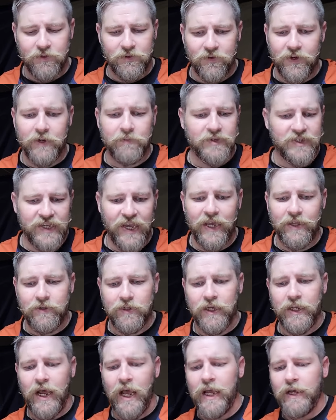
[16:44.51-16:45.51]
was very upset
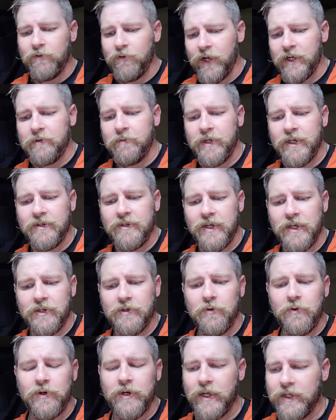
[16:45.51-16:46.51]
that I had recommended
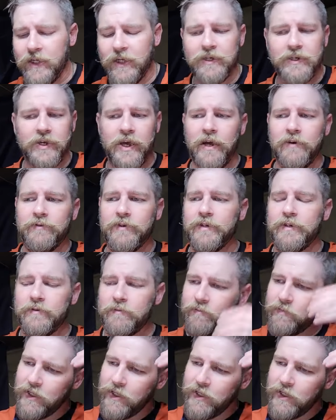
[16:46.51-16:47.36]
Tenicor and I didn't cover it,